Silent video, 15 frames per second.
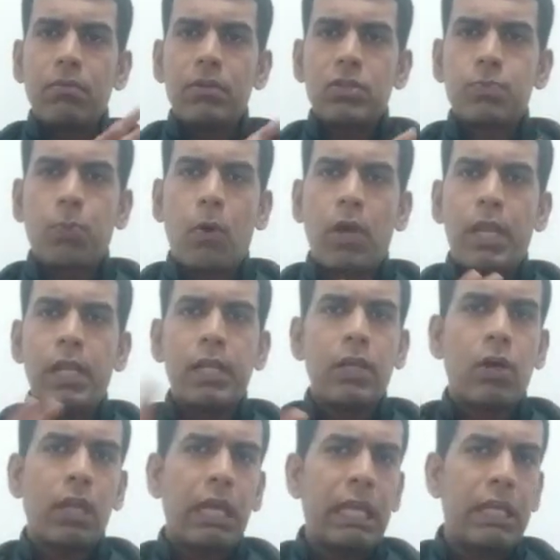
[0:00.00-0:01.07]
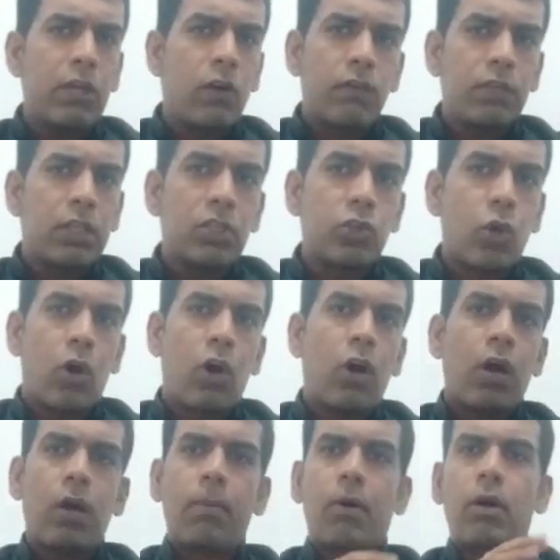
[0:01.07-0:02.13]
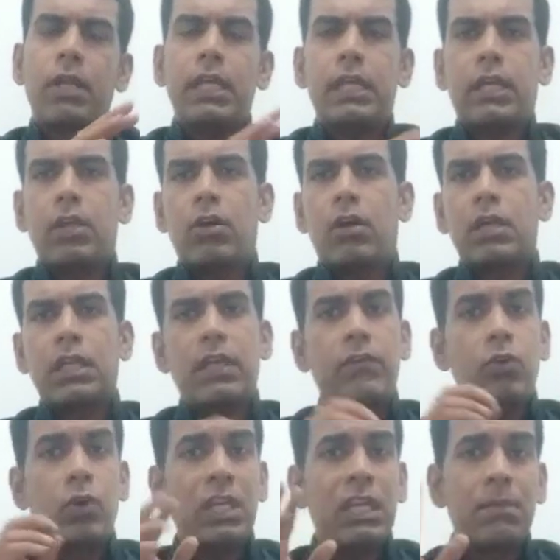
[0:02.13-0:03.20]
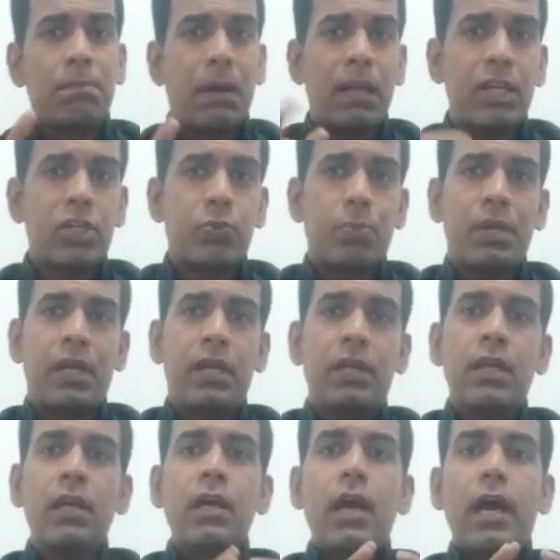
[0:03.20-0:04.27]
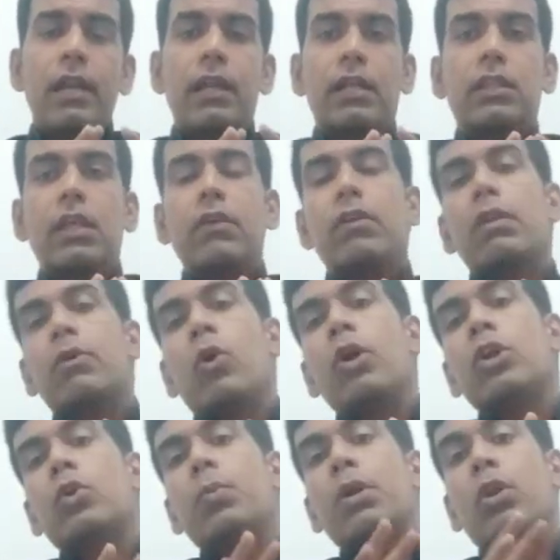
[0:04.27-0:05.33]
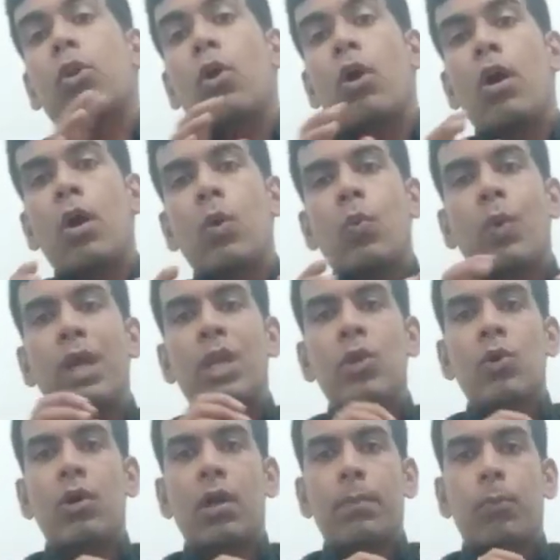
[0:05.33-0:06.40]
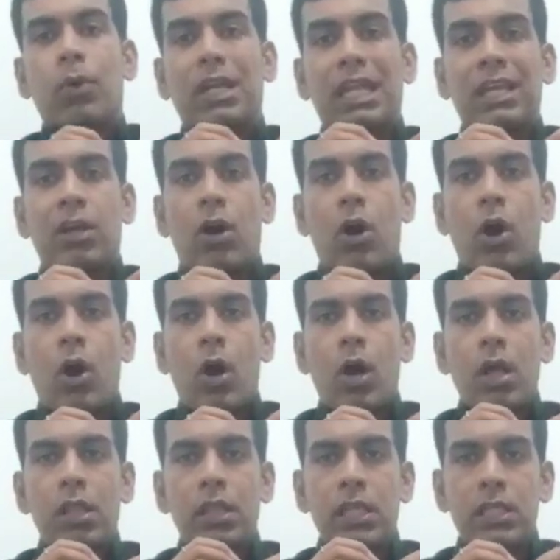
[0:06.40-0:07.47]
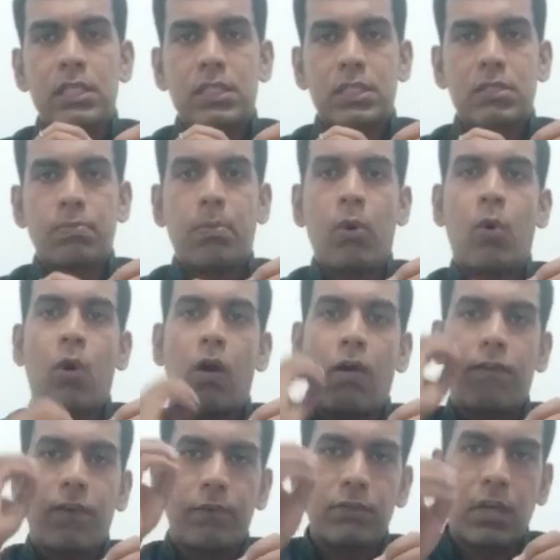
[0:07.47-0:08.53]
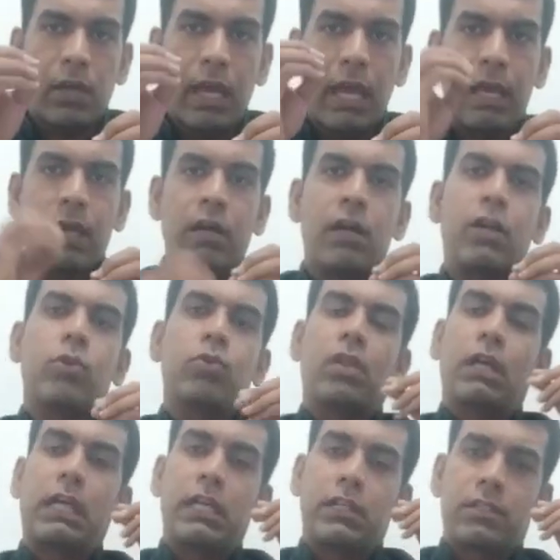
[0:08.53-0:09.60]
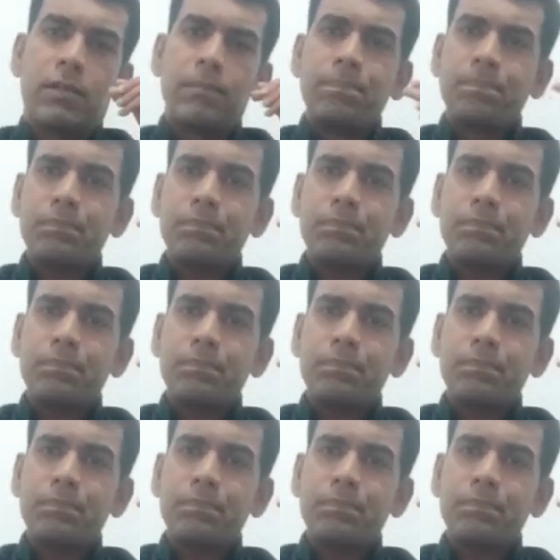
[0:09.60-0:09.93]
spoil your any of the job, or he cannot give you any punishment, and nothing will going to be wrong when you are putting all this blow off of the anger to the kids.